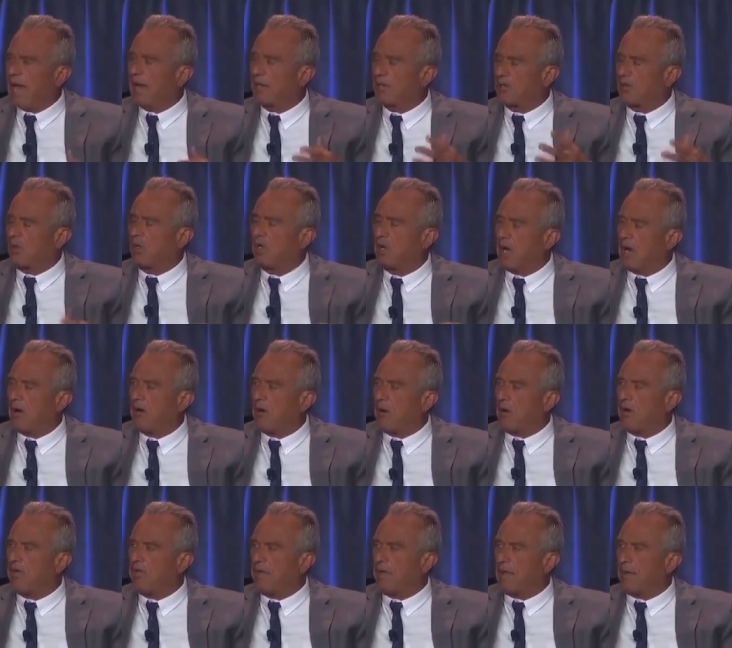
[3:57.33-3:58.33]
actual
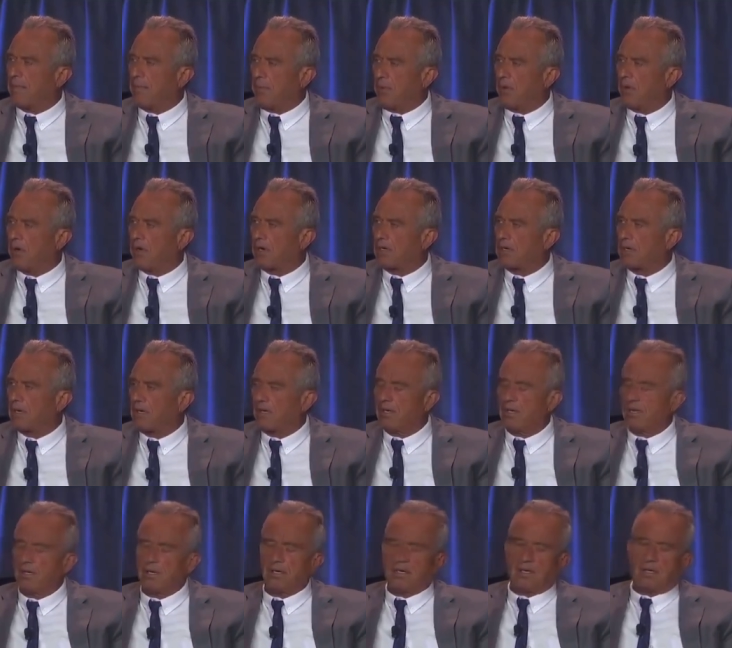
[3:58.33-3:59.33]
error in that book.
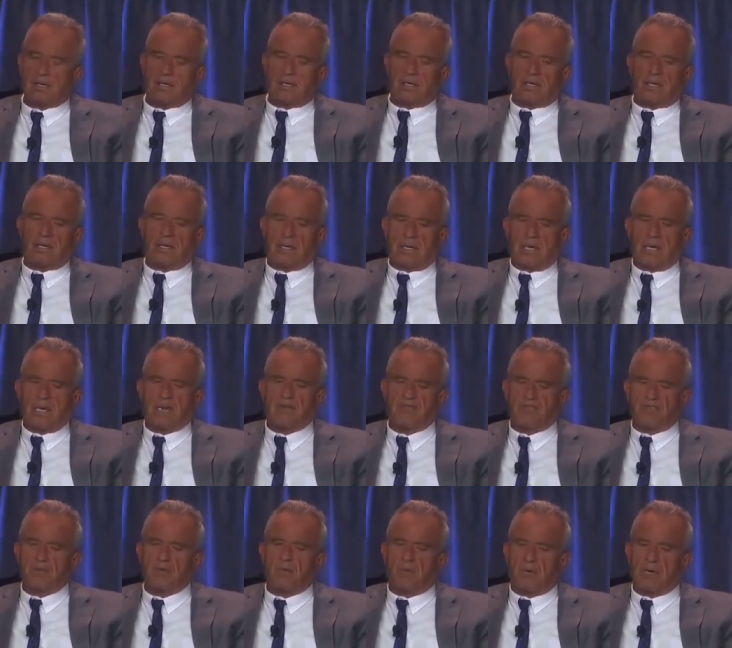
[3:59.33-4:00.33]

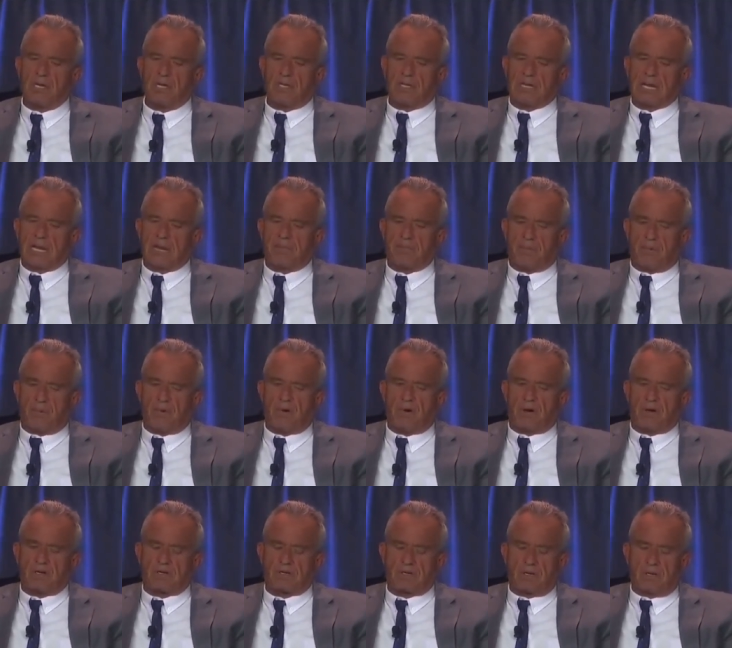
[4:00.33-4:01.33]
And if you read that
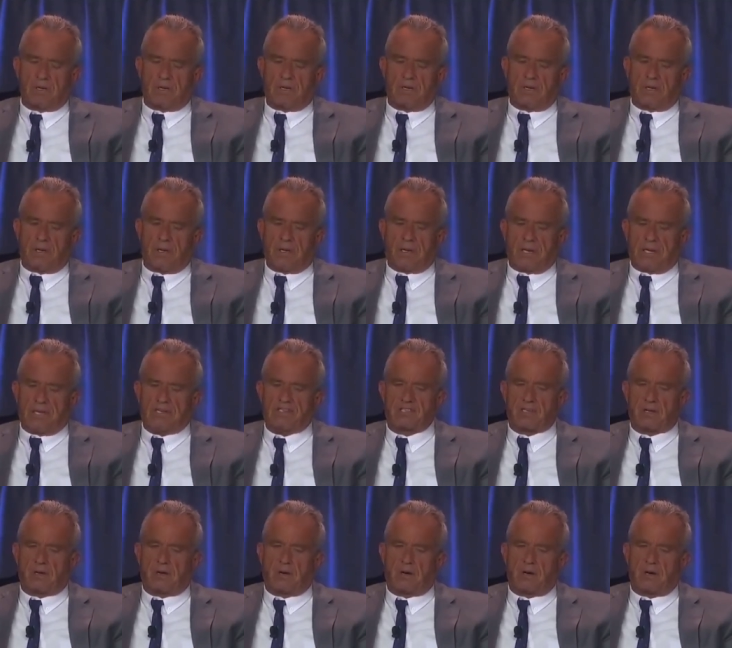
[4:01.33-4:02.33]
book,
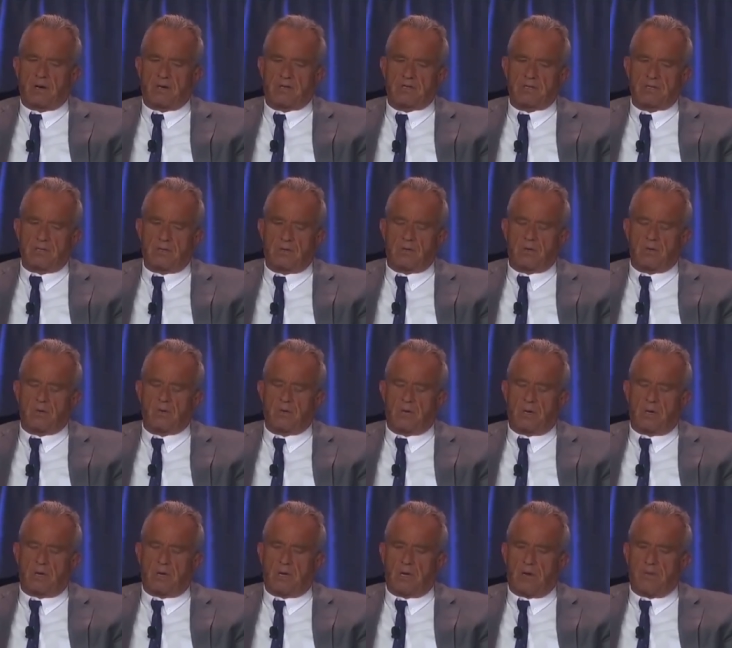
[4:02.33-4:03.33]
it's hard
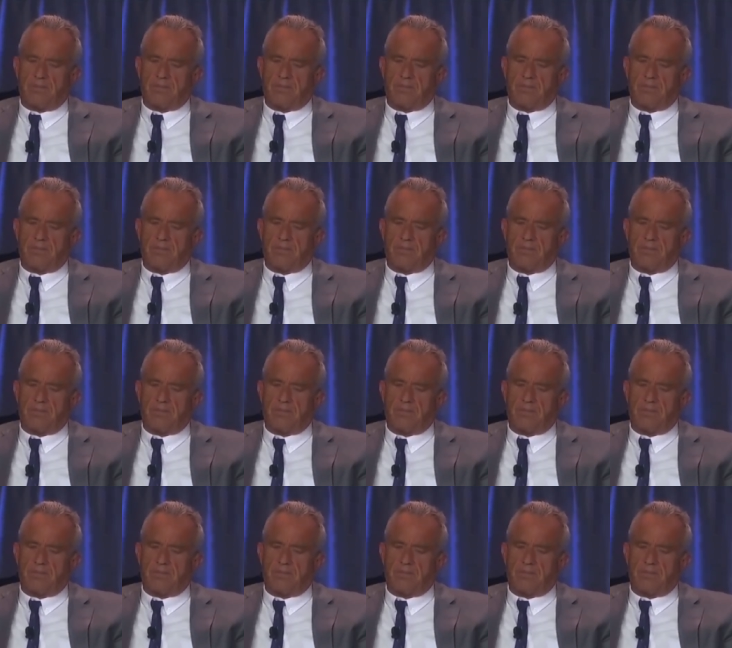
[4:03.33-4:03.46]
to,